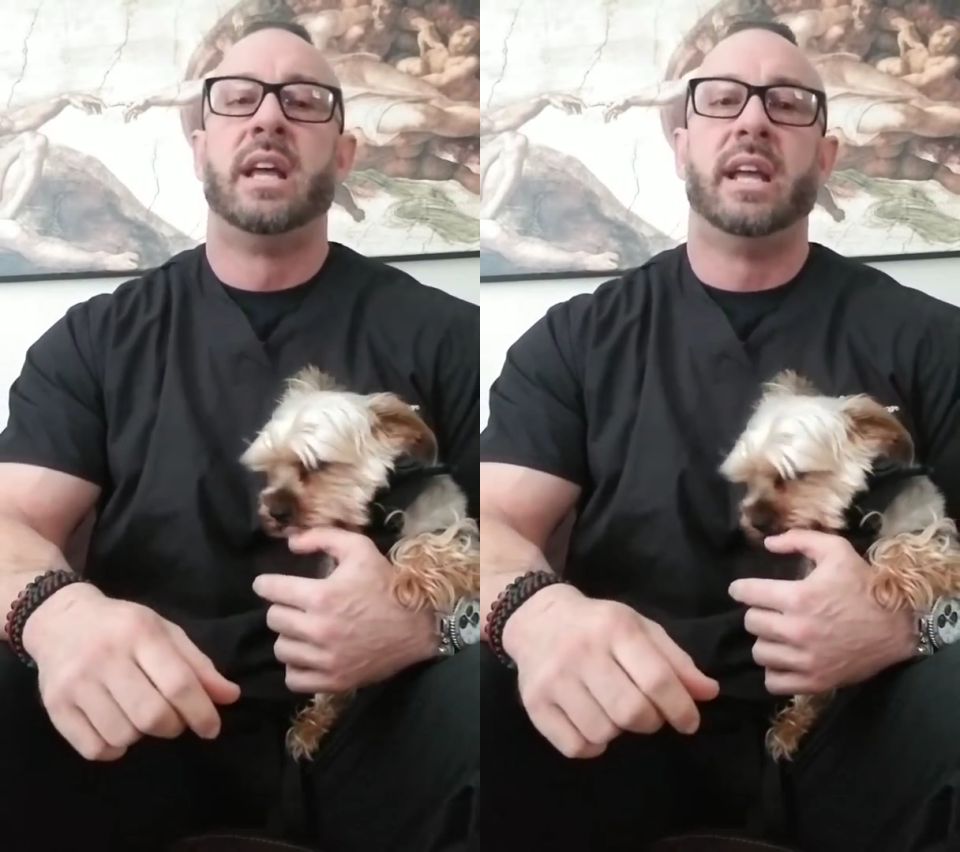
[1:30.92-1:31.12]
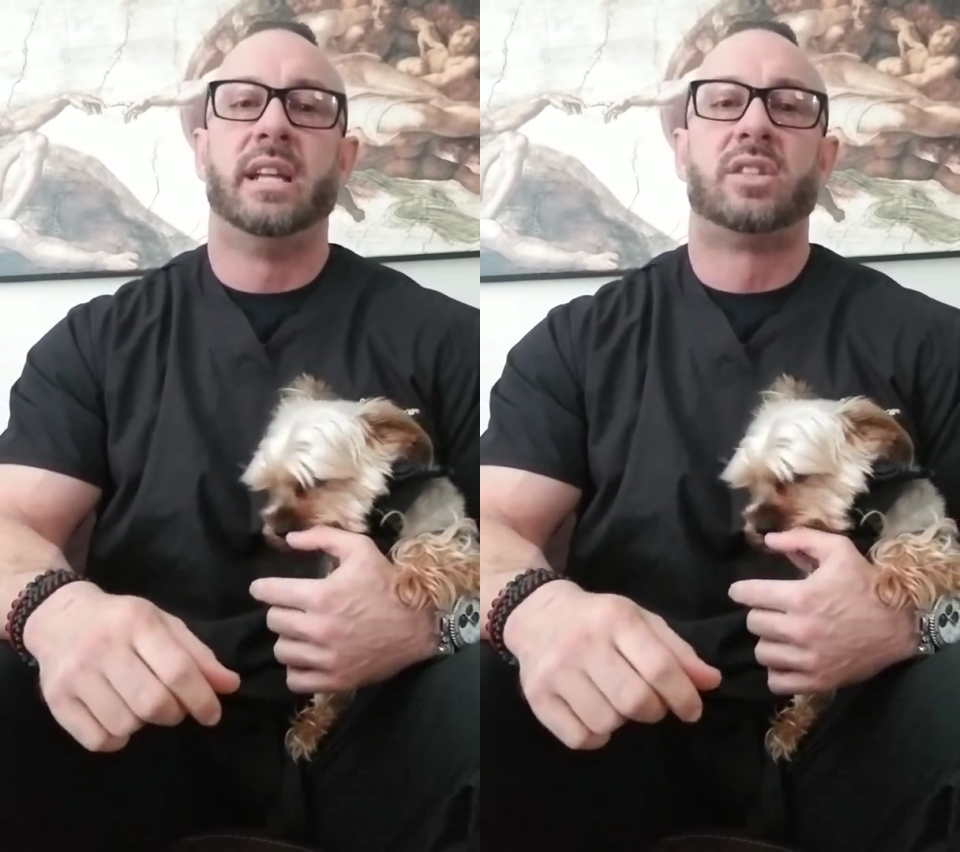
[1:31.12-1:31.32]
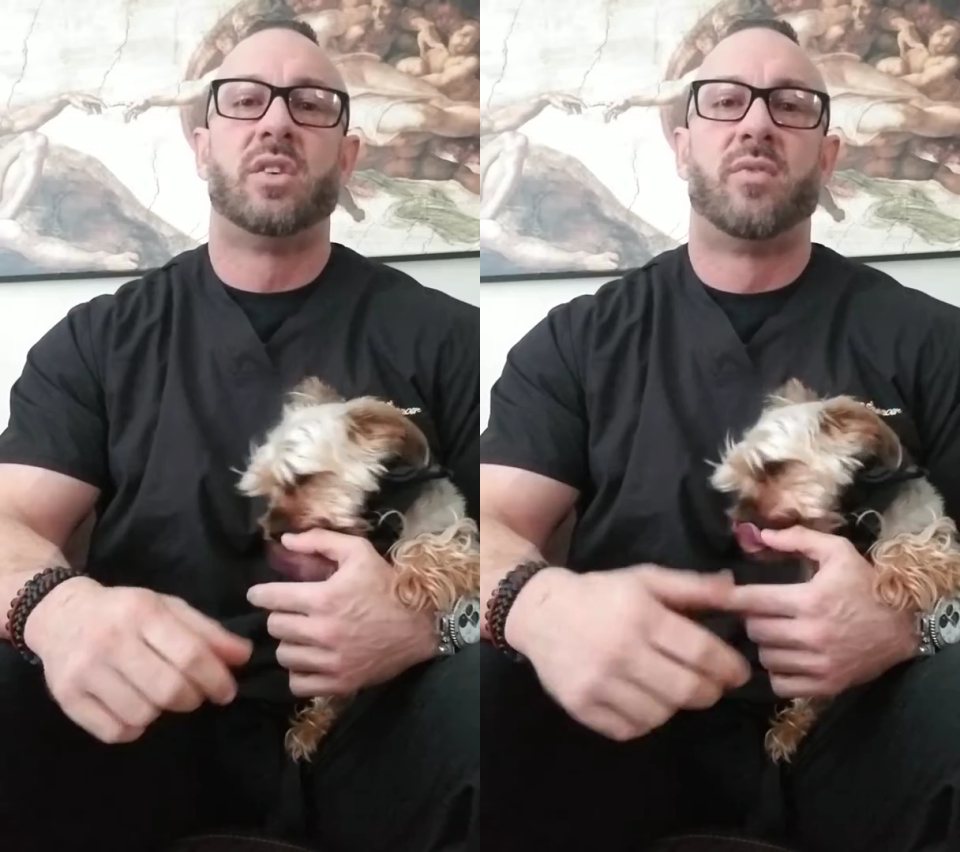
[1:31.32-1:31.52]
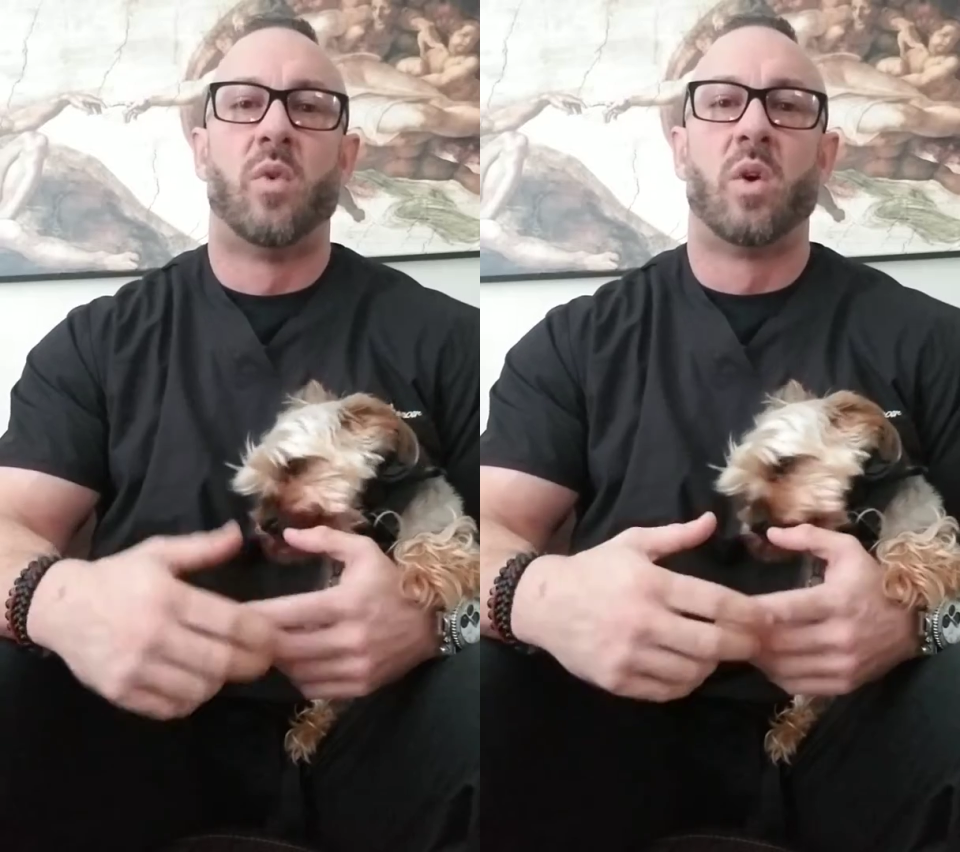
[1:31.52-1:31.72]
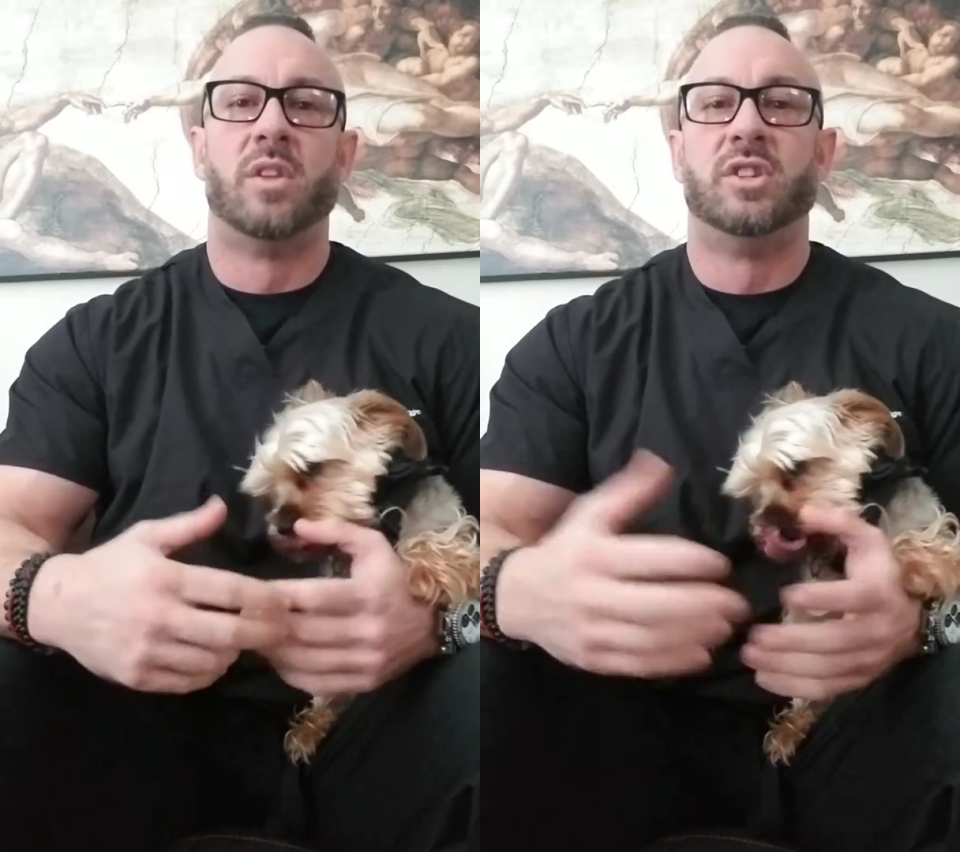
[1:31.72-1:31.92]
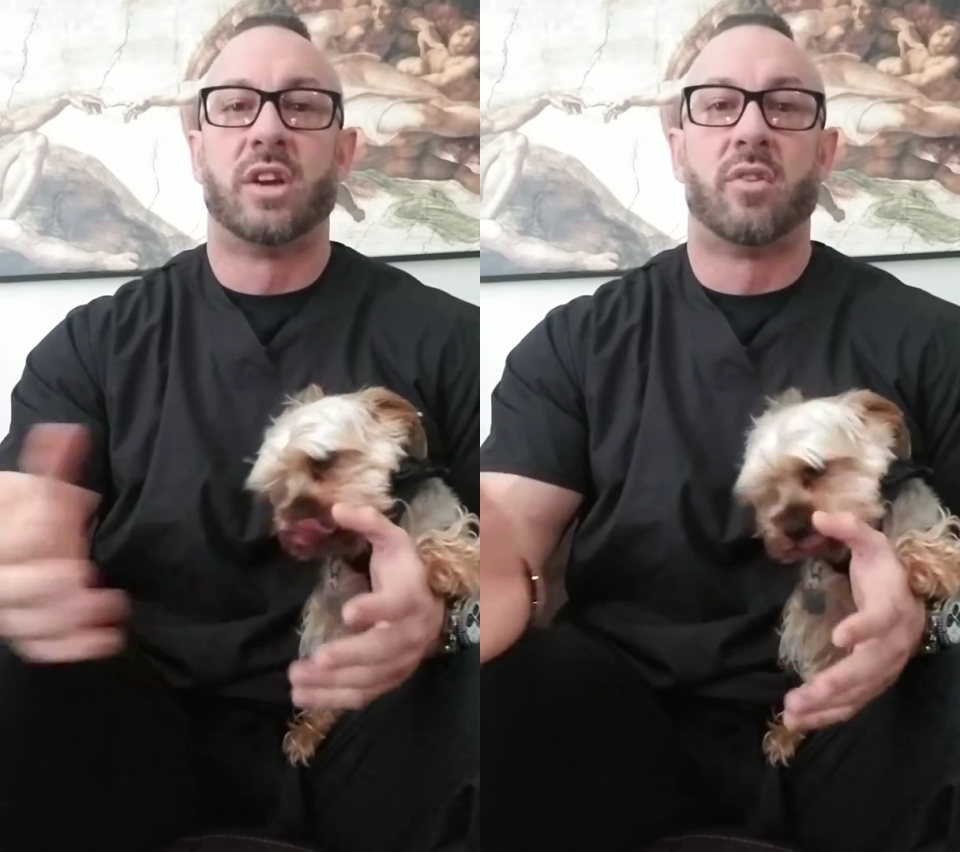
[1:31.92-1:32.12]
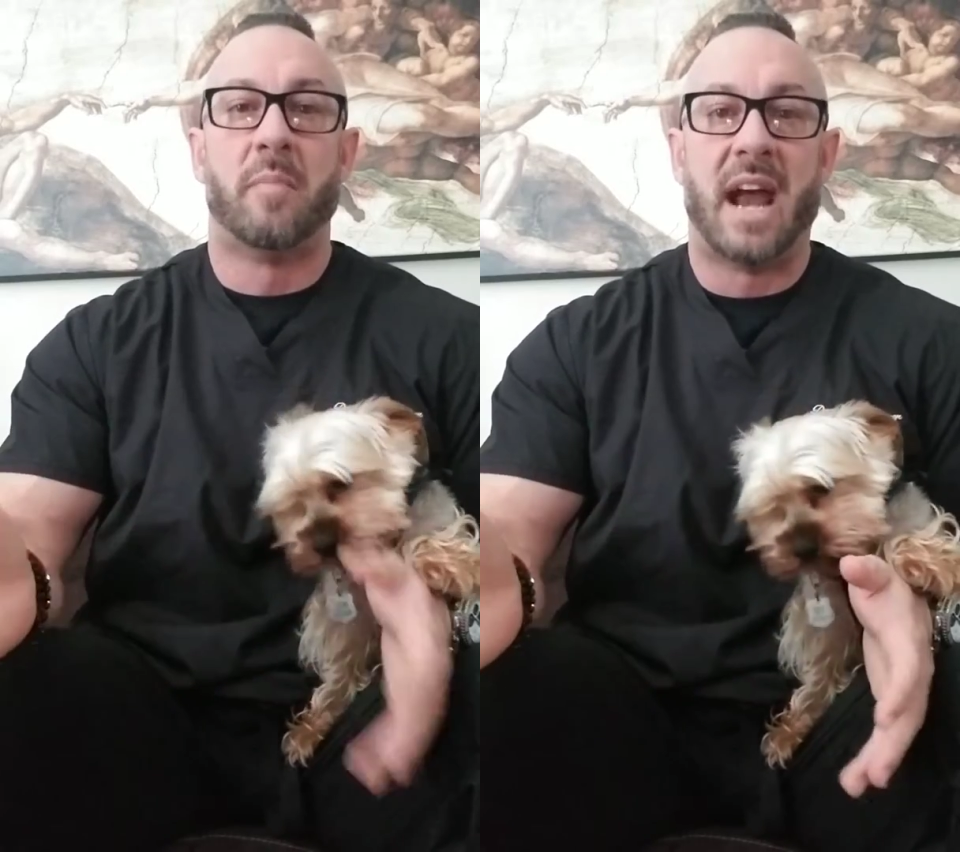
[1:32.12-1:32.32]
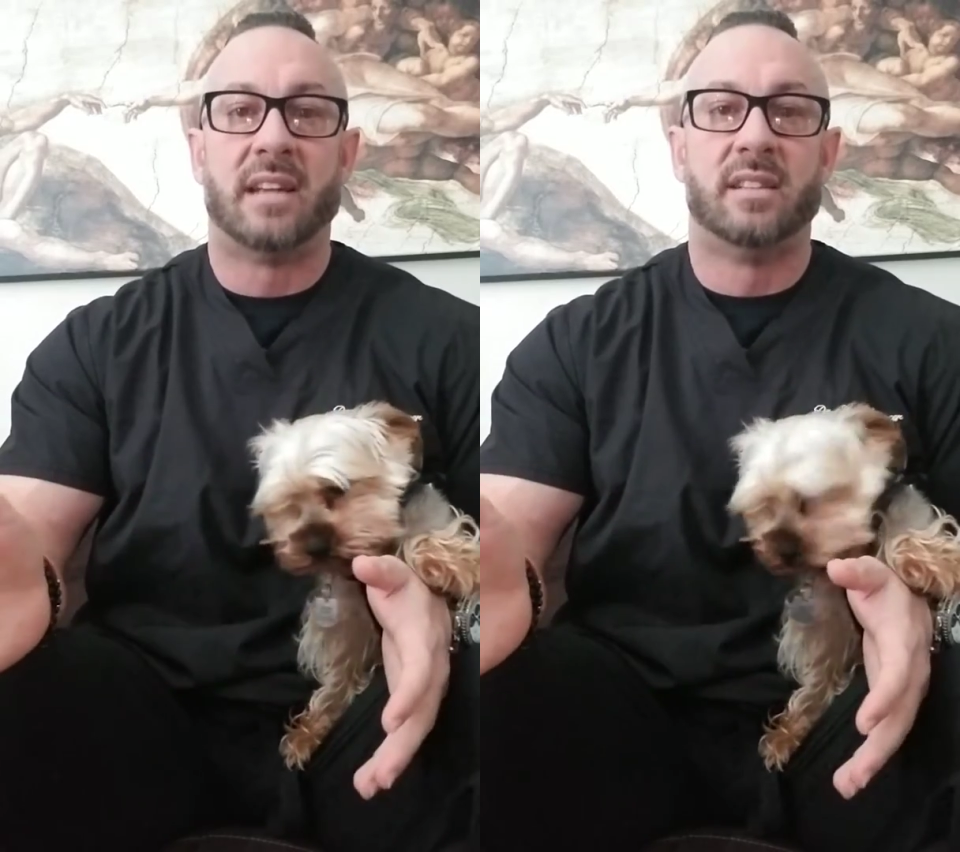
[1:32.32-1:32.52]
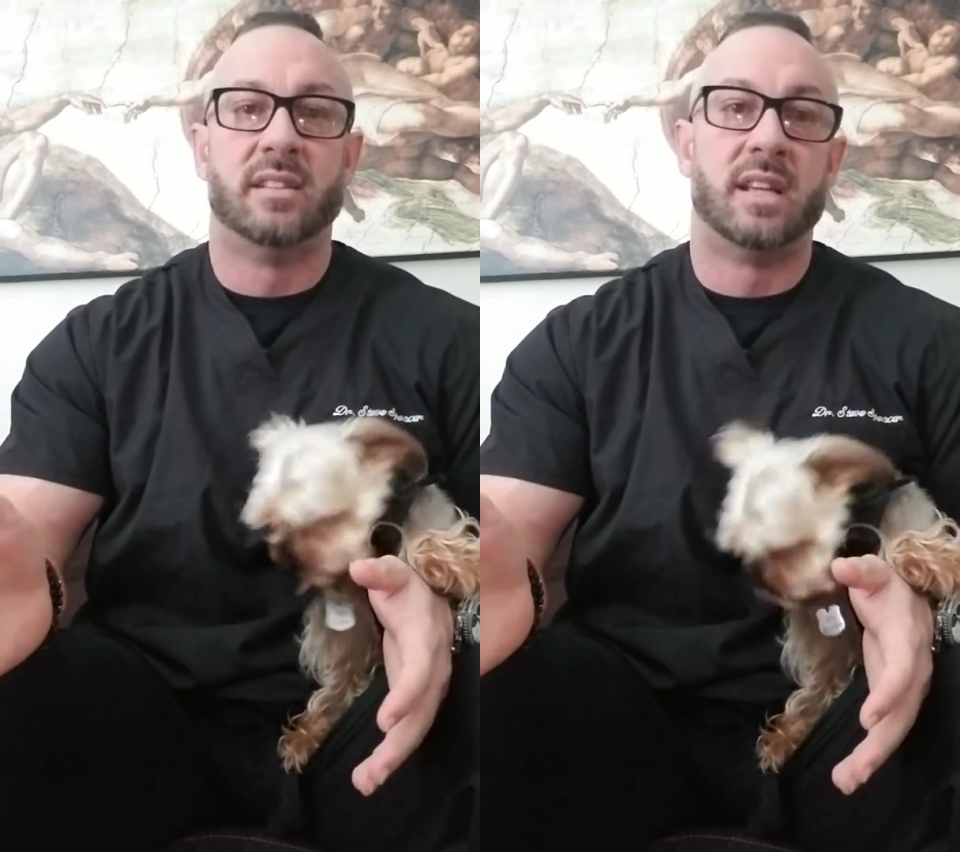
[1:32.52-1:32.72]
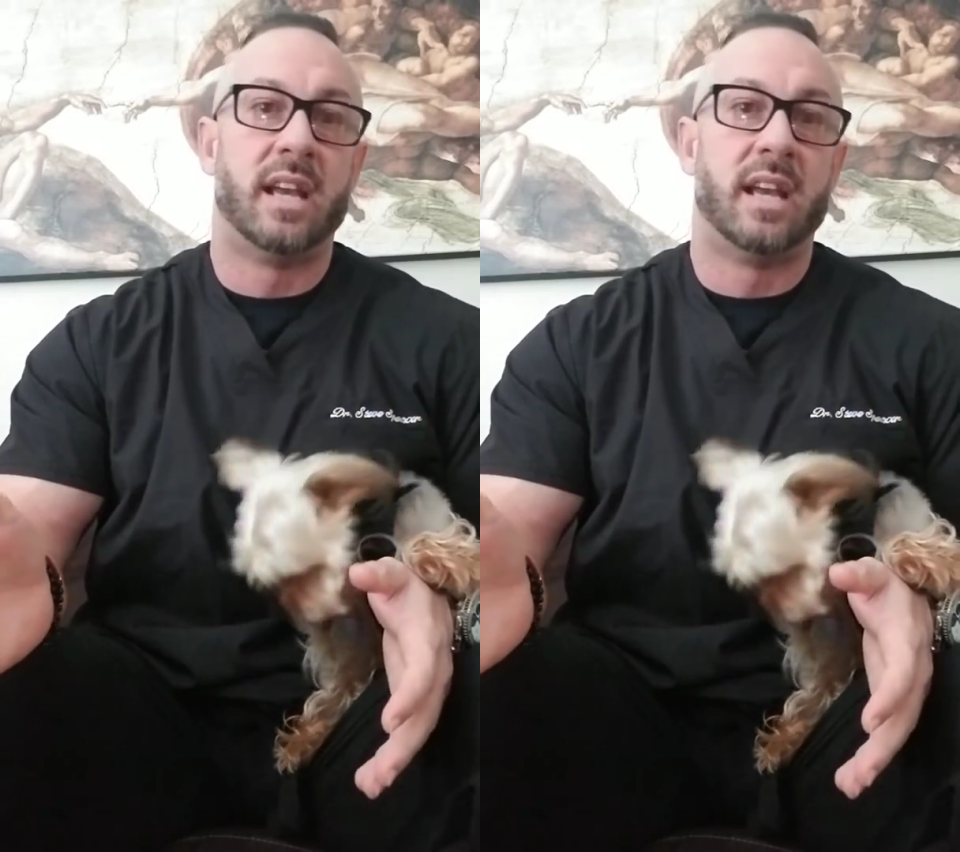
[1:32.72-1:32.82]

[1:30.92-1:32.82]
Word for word: it's for the general masses,